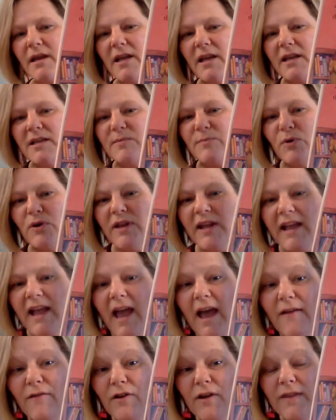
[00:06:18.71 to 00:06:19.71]
He's putting
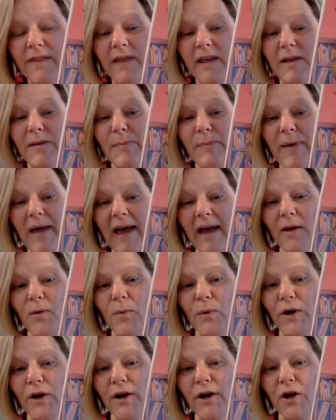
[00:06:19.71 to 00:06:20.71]
everything back
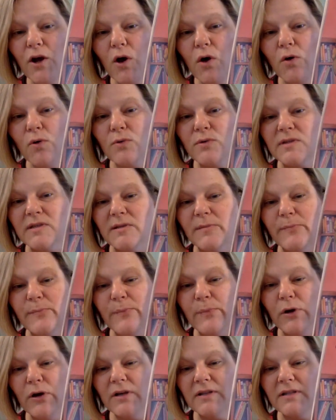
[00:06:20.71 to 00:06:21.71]
where it goes. The
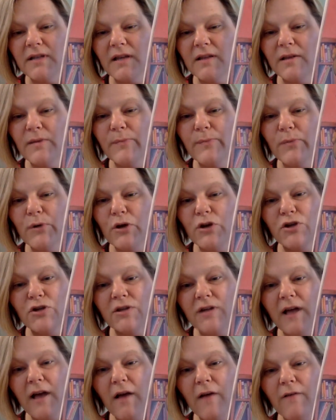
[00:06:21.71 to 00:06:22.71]
books on the
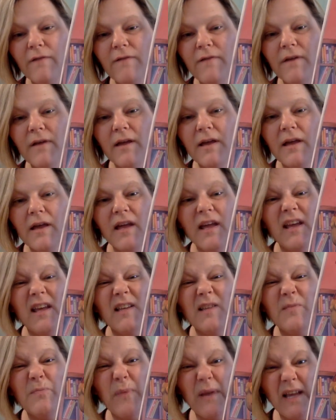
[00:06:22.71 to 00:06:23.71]
bookshelf.
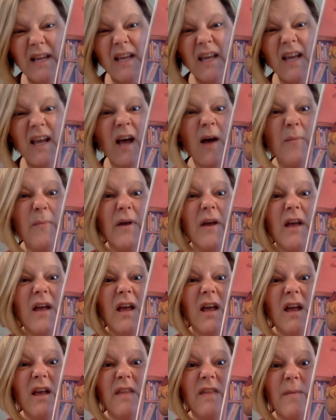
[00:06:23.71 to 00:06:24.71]
He's picking up
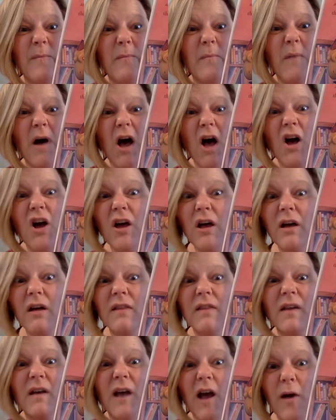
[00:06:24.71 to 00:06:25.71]
the mug,
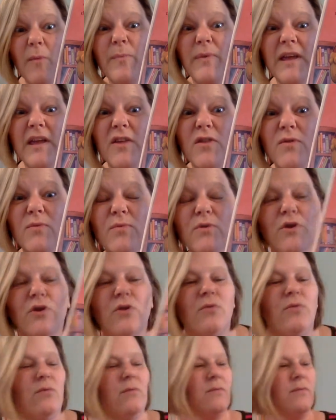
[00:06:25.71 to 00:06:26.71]
the cup he
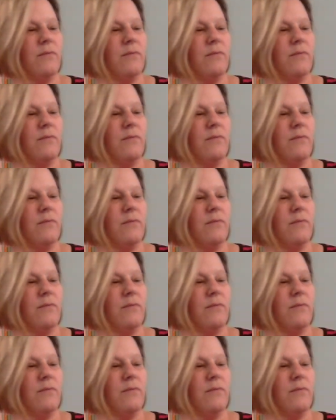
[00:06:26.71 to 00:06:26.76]
threw.